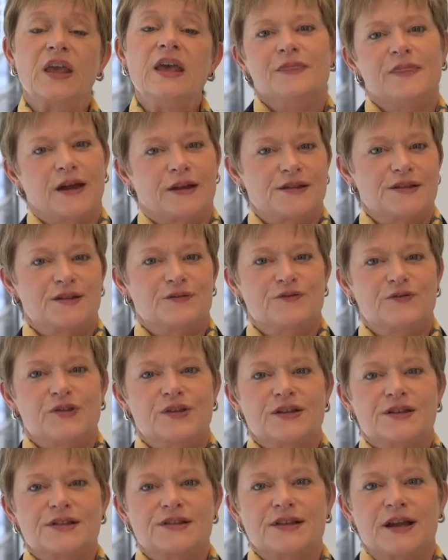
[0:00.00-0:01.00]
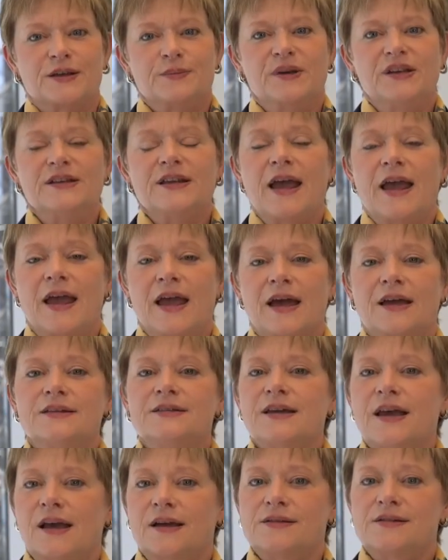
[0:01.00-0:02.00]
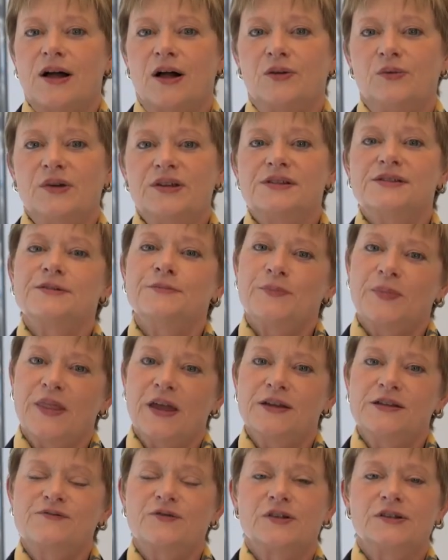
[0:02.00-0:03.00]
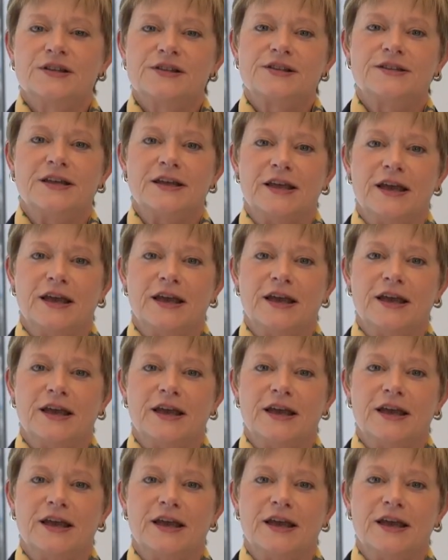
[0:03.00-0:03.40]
That's it for this segment, and as always, thanks for listening